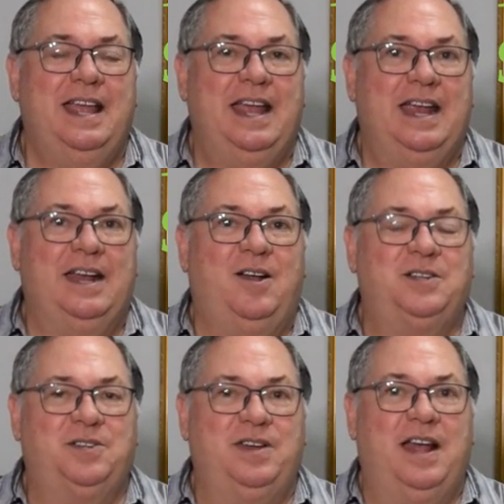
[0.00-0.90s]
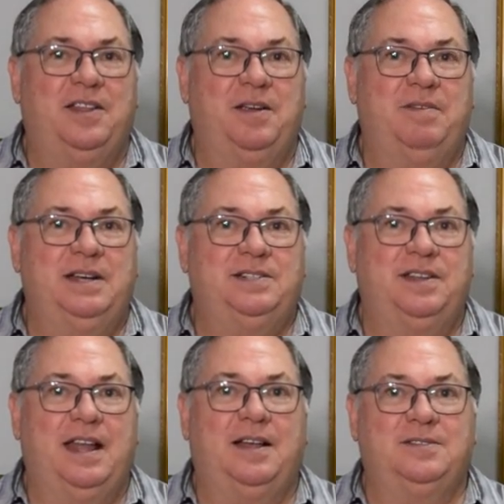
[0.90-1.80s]
And also now that I
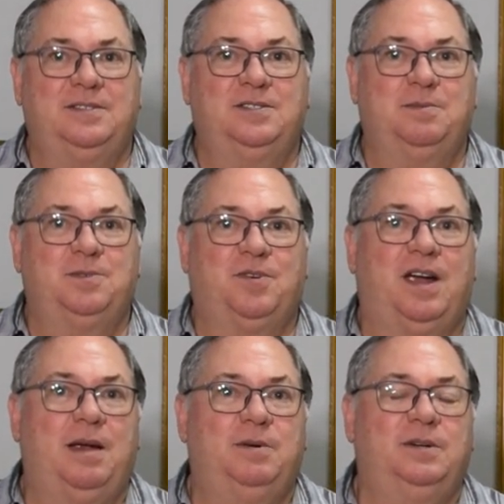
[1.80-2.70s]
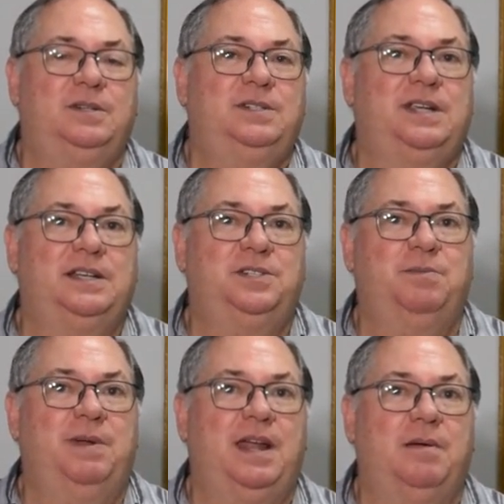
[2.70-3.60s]
reached a thousand subscribers, I
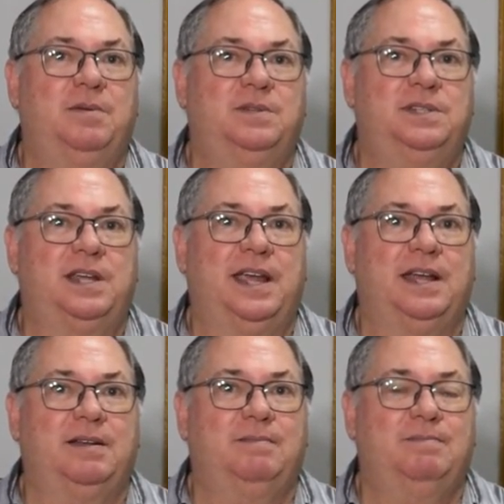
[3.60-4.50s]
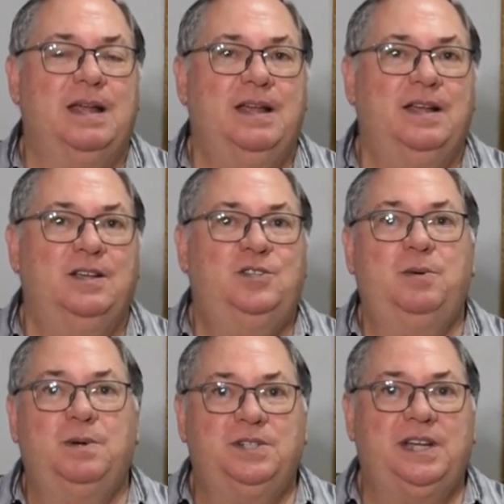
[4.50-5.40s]
should be able to get
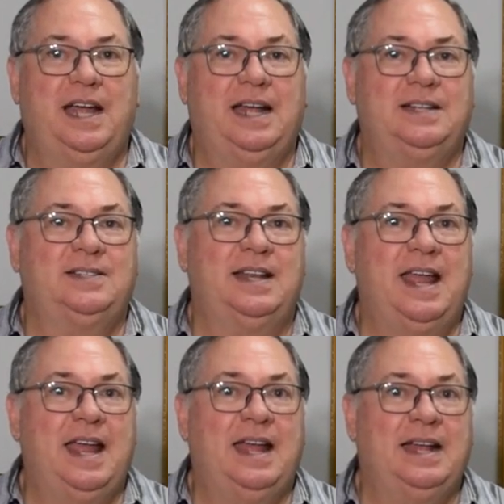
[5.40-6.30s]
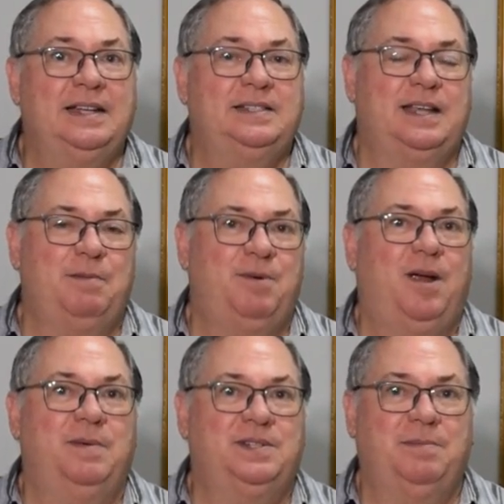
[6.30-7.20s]
super chats and ads. I
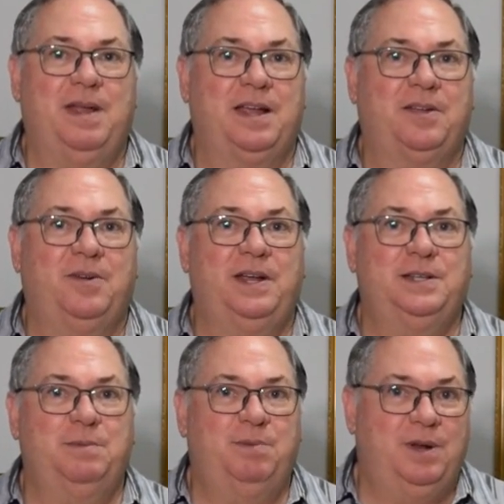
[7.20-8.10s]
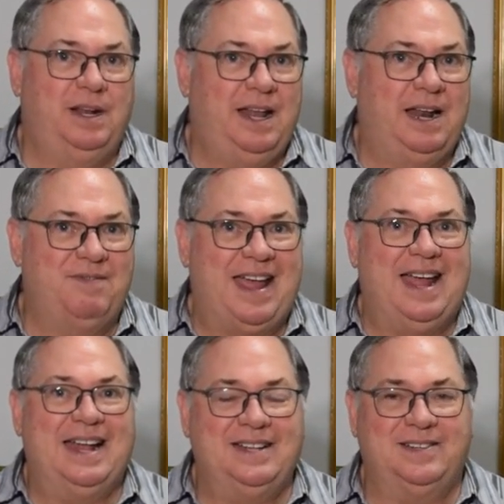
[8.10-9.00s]
promise I'm not going to put a lot of
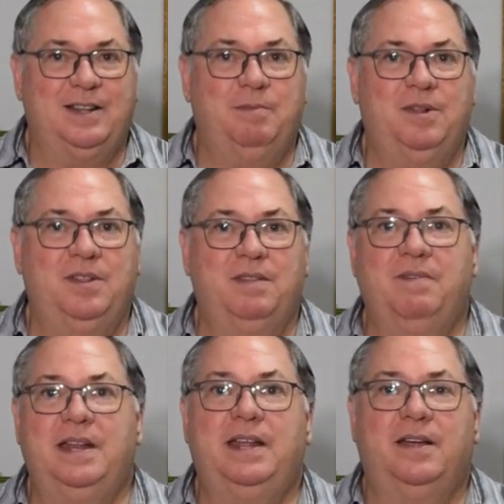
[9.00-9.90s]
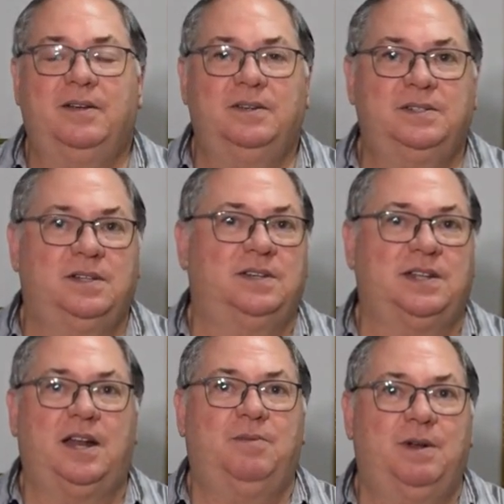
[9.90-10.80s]
ads in the middle of the videos
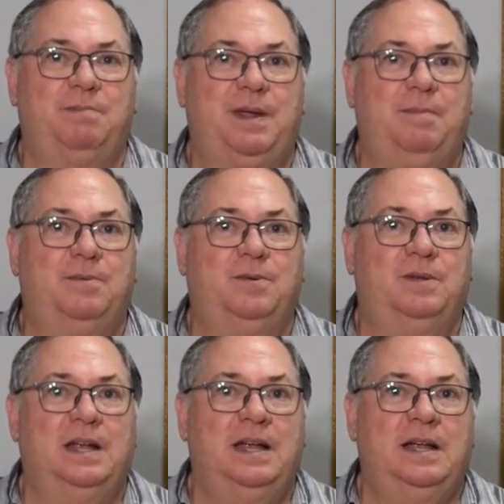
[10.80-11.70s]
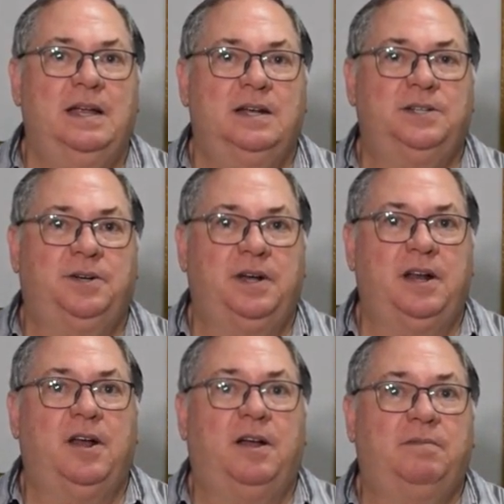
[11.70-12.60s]
because I don't want people
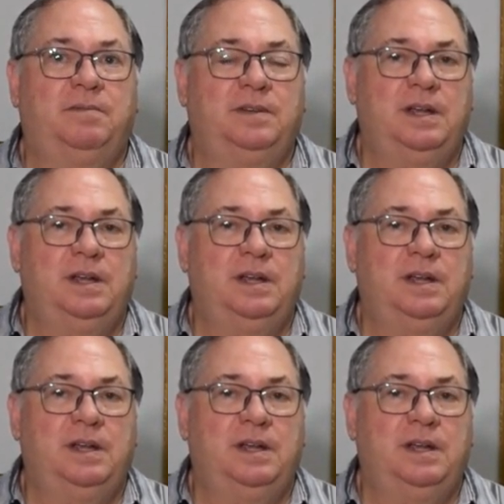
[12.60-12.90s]
turning off.